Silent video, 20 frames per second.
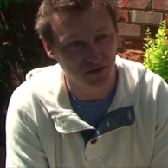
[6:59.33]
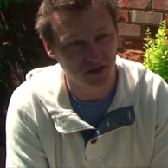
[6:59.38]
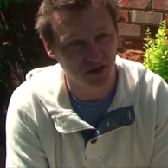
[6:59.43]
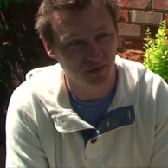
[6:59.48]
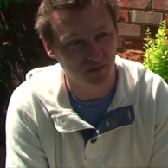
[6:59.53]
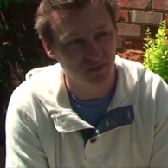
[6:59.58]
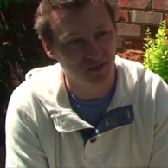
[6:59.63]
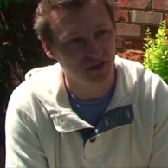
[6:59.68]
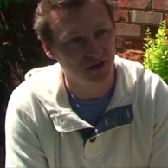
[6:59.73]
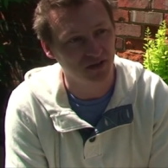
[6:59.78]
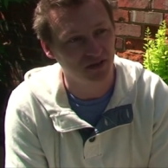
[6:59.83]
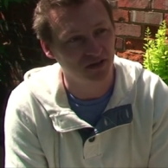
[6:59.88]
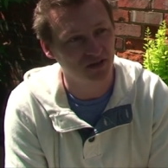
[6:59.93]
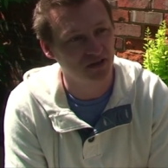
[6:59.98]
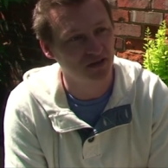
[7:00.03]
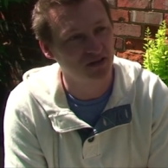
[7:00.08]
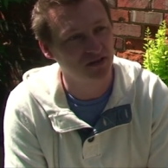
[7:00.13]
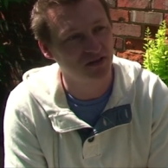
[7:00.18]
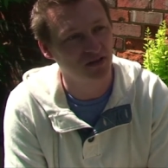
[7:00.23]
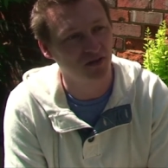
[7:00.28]
assumptions.
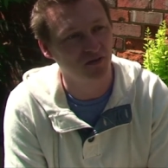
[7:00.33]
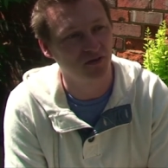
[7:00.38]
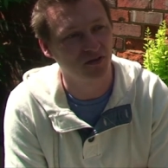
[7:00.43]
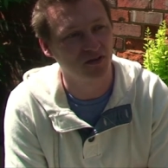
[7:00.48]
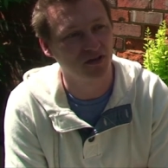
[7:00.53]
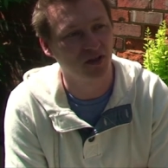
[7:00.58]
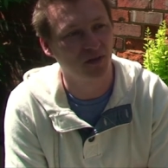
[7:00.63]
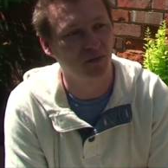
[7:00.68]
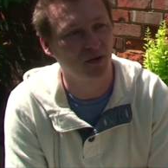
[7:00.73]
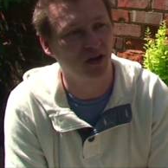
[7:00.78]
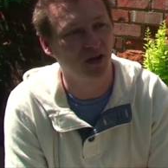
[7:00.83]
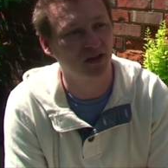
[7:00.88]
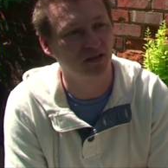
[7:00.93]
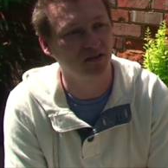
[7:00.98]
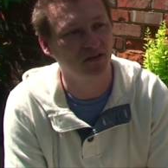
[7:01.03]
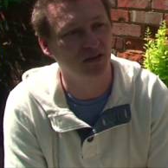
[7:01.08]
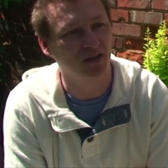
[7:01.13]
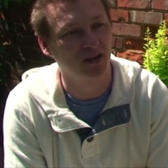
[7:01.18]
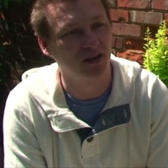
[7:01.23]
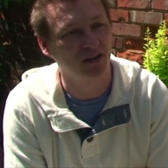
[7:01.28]
So, for example, I
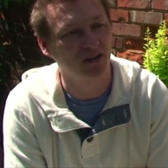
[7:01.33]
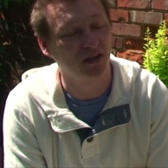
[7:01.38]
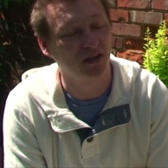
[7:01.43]
could think,